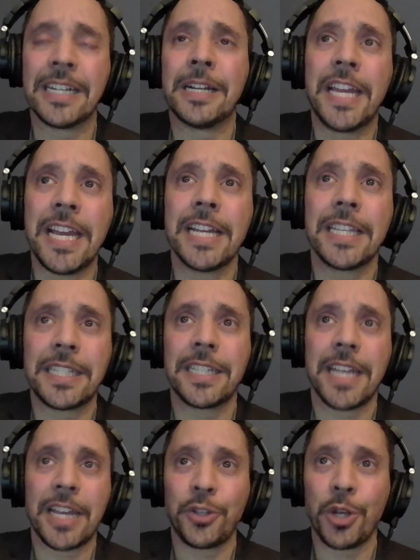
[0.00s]
He is
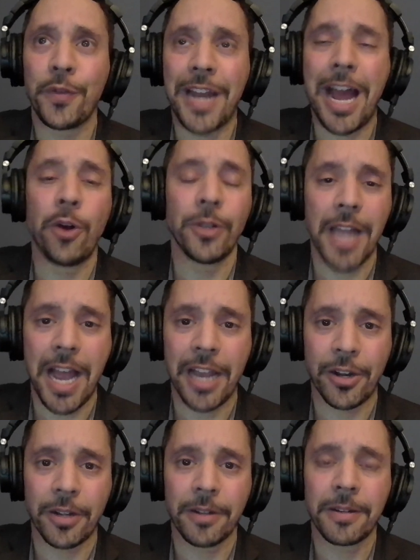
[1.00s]
sort of an
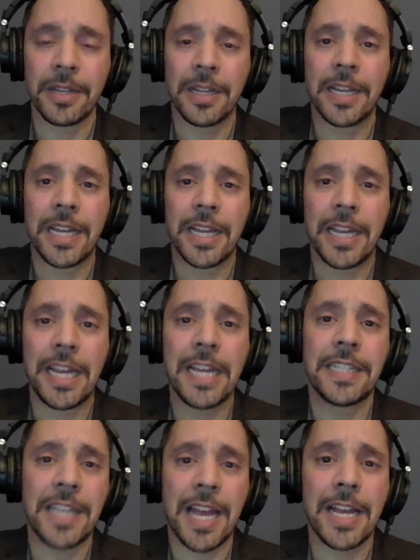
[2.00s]
outlier. He
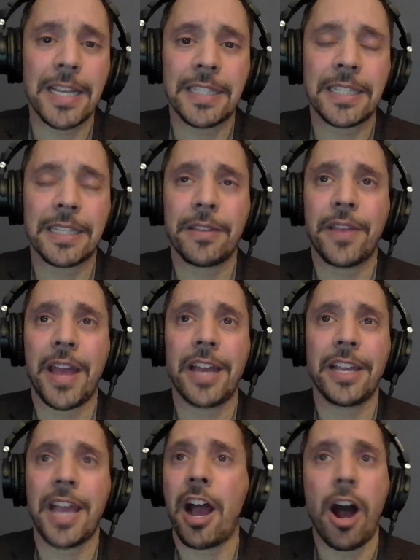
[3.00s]
says
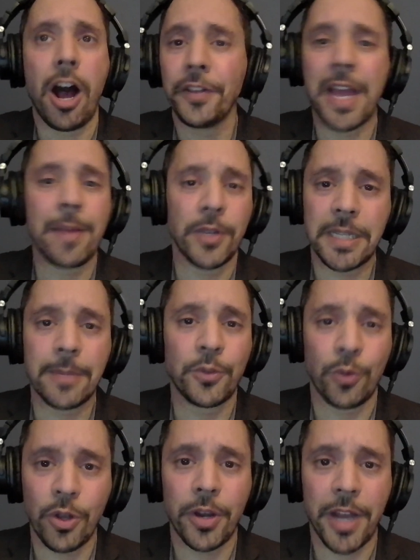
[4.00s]
that, all non-Muslims
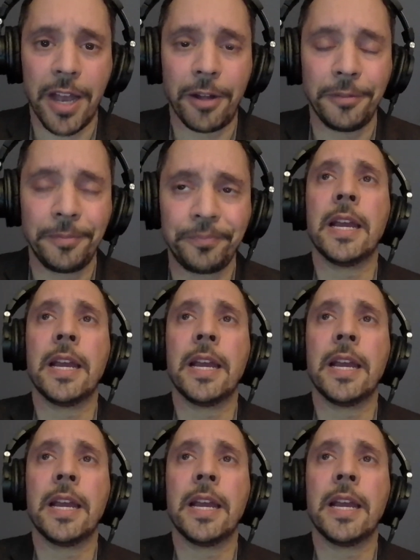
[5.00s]
will go to hell.